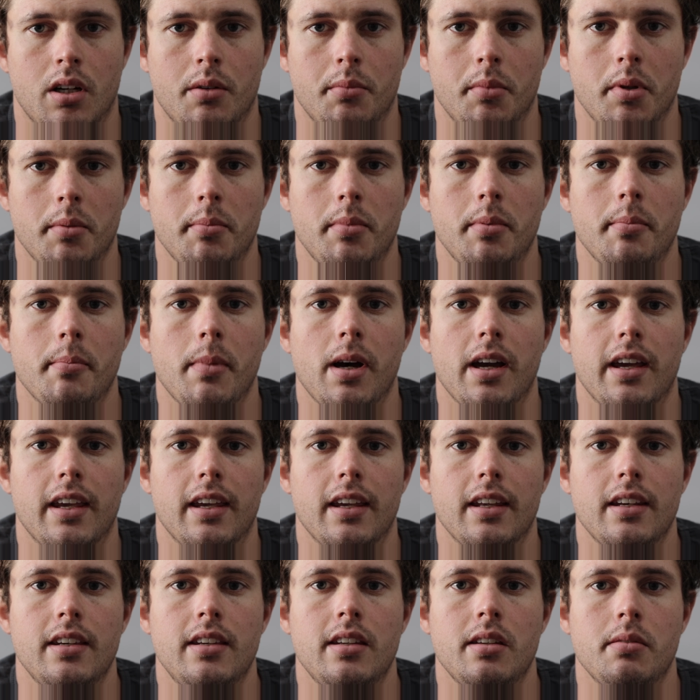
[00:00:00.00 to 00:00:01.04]
I remember my
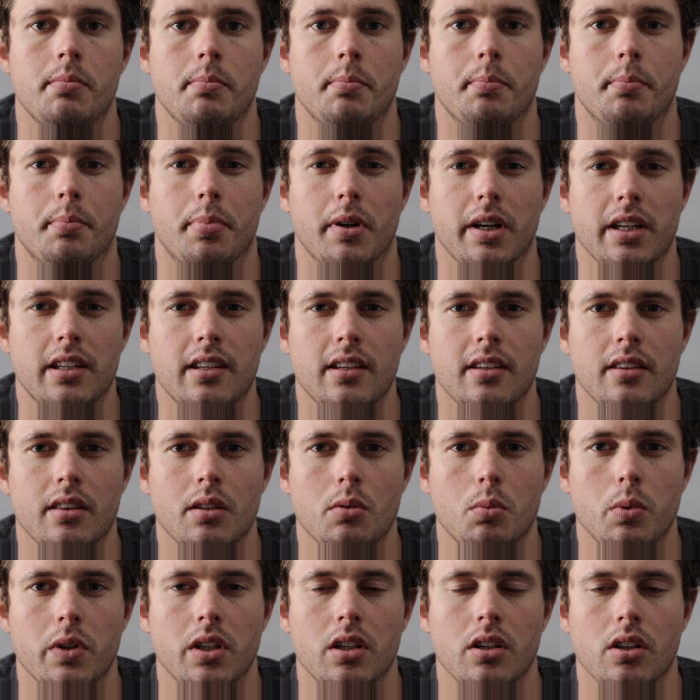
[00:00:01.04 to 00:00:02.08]
head
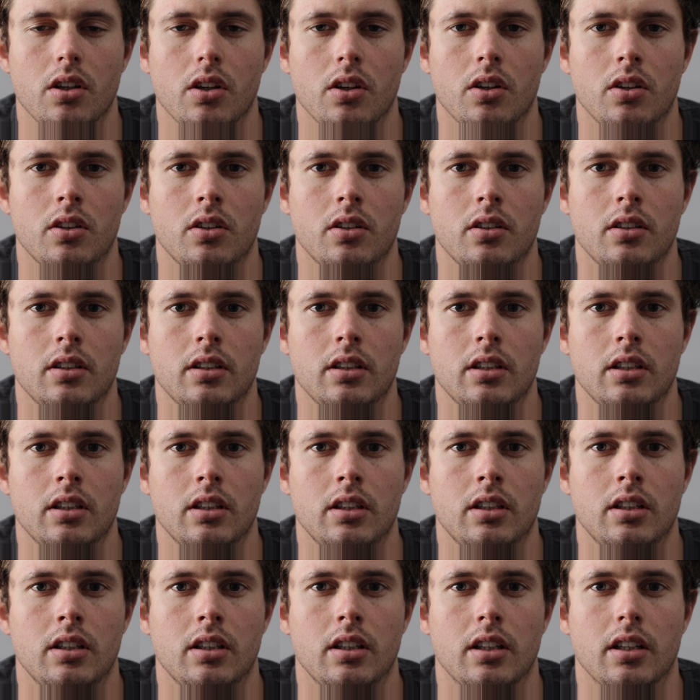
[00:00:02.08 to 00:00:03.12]
breaking the window
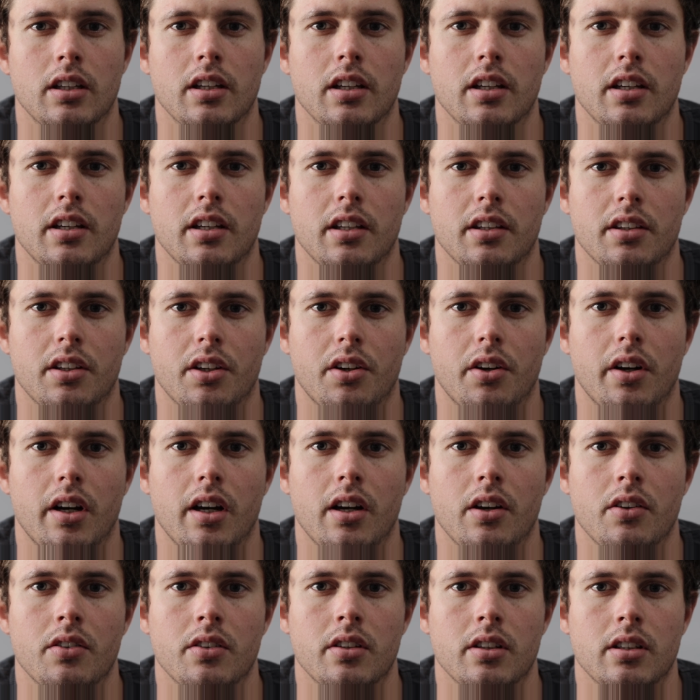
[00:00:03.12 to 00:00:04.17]
and hitting the
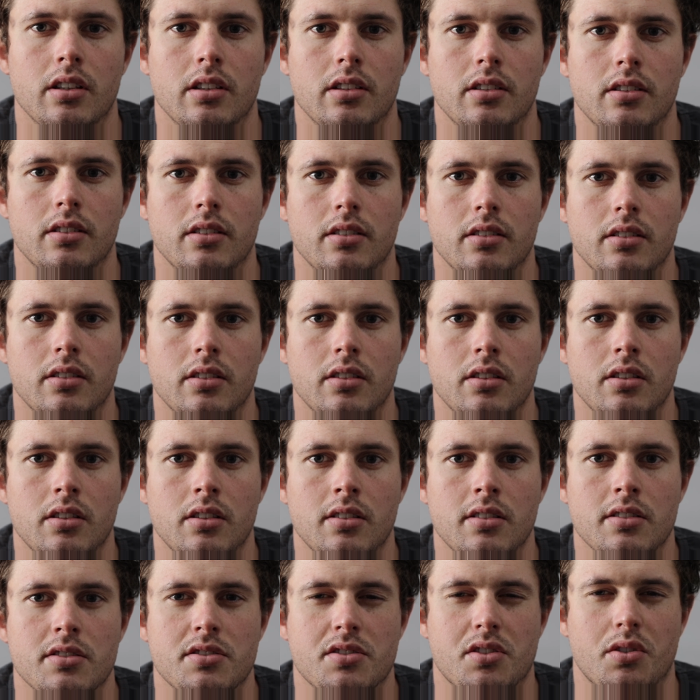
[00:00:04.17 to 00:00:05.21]
ground,
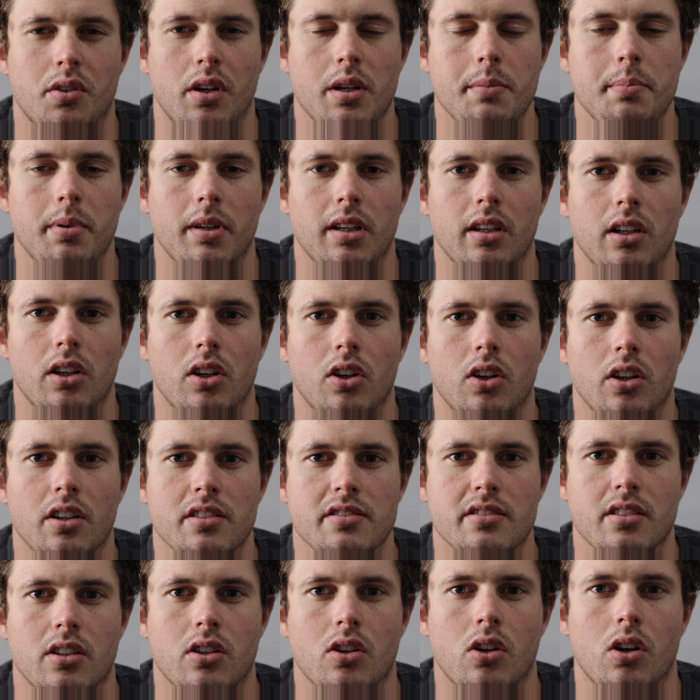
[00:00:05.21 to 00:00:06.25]
scraping
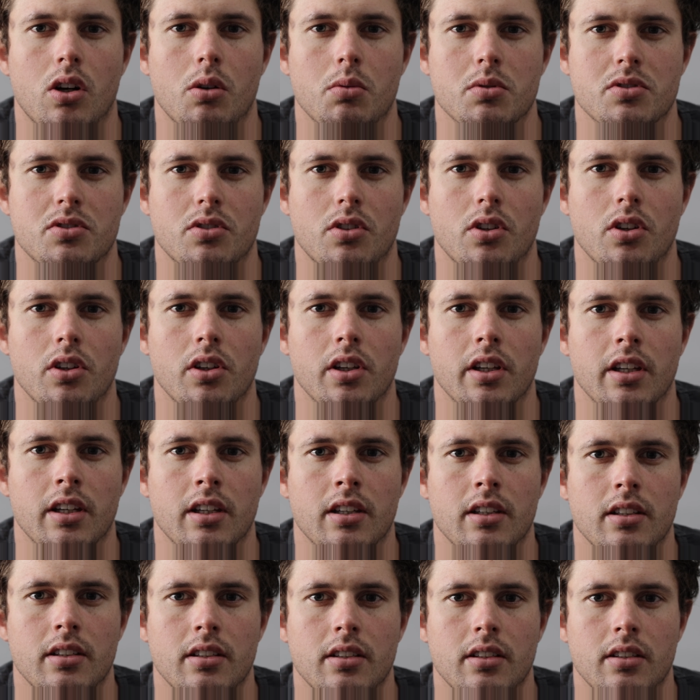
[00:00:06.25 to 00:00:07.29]
along as the car was
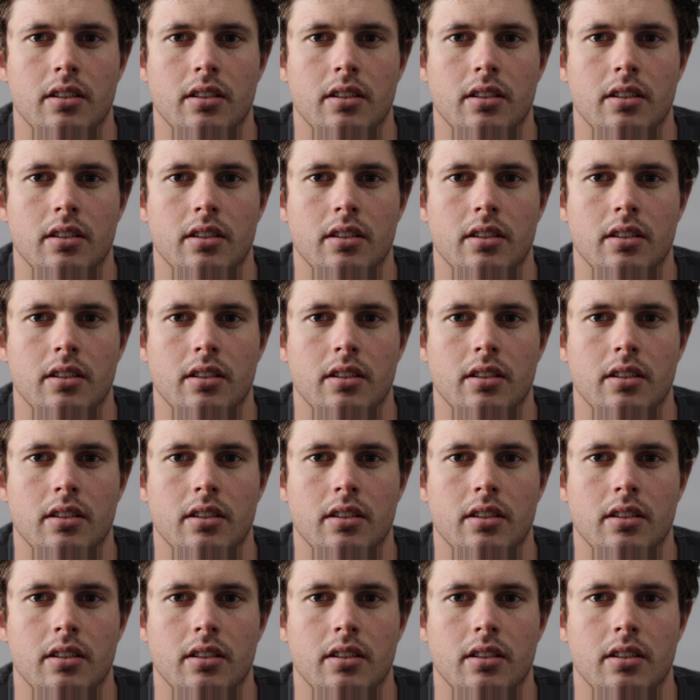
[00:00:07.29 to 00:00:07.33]
rolling.